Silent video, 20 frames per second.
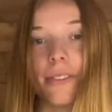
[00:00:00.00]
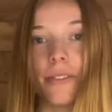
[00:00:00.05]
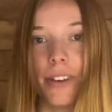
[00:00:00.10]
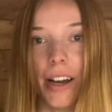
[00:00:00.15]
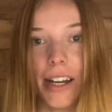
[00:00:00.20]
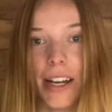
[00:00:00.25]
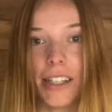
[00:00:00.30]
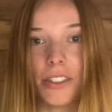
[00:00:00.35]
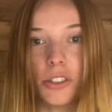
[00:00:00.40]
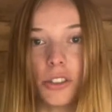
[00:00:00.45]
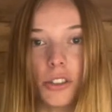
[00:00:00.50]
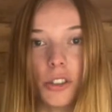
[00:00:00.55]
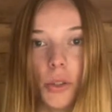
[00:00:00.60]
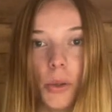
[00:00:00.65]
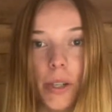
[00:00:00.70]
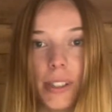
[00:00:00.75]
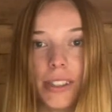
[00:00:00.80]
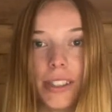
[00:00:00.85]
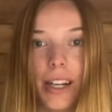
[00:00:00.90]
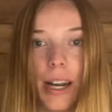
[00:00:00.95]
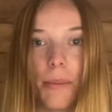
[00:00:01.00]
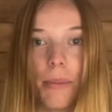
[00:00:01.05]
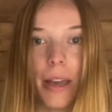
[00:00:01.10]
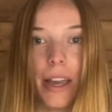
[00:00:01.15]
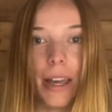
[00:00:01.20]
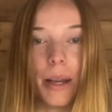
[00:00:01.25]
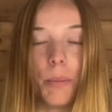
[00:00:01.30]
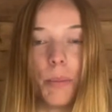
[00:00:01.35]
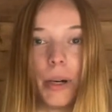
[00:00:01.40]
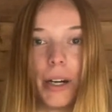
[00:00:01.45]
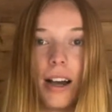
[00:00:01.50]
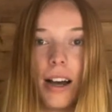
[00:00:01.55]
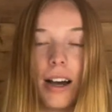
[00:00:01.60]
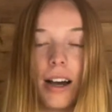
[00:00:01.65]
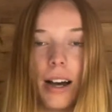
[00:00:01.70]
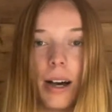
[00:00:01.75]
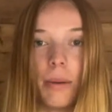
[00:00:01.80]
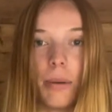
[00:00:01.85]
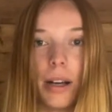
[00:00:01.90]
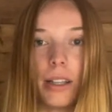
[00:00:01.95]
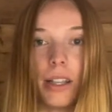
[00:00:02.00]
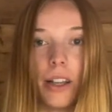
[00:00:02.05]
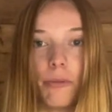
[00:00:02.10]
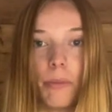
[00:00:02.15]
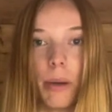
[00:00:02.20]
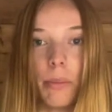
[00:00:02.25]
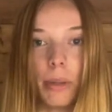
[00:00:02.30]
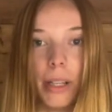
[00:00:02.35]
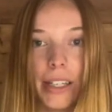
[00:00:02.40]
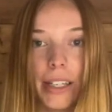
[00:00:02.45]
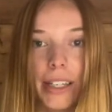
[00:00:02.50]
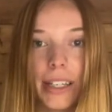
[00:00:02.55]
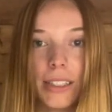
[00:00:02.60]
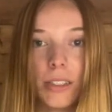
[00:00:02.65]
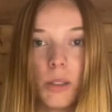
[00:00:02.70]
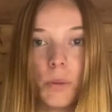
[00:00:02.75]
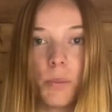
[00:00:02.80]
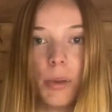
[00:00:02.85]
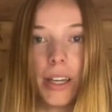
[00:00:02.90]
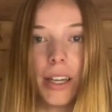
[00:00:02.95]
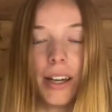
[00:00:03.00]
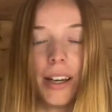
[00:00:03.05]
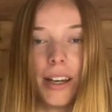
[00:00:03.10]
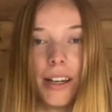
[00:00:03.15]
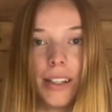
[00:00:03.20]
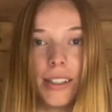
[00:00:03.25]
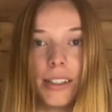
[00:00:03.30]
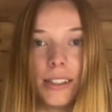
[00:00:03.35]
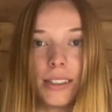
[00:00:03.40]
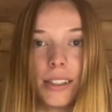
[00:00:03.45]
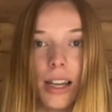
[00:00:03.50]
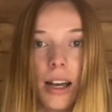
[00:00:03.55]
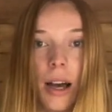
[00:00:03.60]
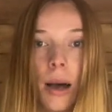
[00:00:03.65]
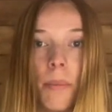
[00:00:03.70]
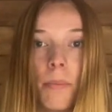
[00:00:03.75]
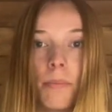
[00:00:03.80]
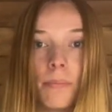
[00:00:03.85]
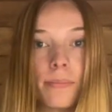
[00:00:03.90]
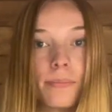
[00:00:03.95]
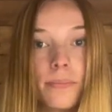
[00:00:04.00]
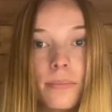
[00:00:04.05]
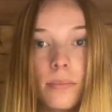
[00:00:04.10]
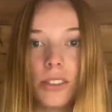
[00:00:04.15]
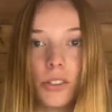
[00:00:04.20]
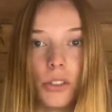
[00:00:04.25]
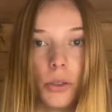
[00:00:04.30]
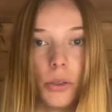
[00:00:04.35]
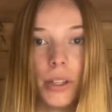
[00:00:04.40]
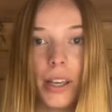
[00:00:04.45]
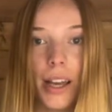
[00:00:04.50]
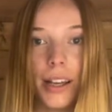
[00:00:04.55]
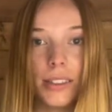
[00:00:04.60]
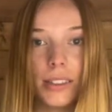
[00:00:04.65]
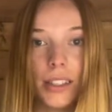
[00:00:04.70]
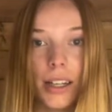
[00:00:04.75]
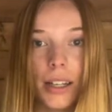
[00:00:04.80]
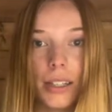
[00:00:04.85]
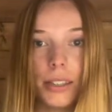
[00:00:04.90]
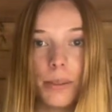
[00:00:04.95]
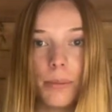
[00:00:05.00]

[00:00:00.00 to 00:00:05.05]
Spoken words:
financial choice that I made, but I love my blankets because zodiac signs,